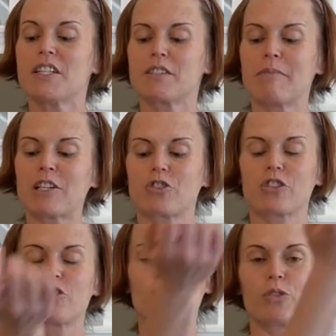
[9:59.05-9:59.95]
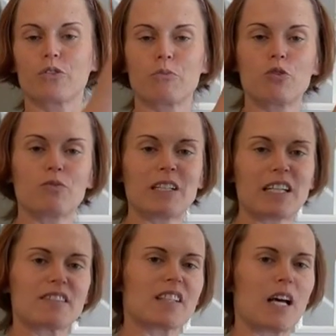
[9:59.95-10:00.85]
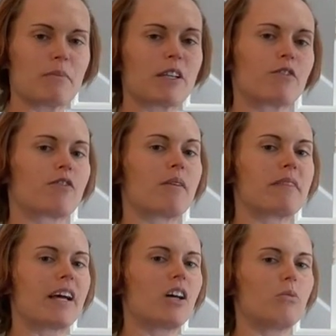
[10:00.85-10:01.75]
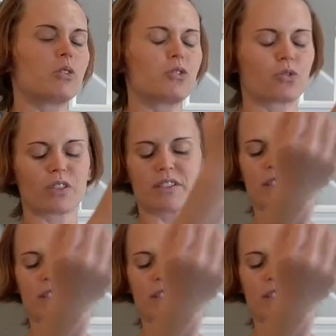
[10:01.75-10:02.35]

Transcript: to make sure the movement is coming from the elbow joint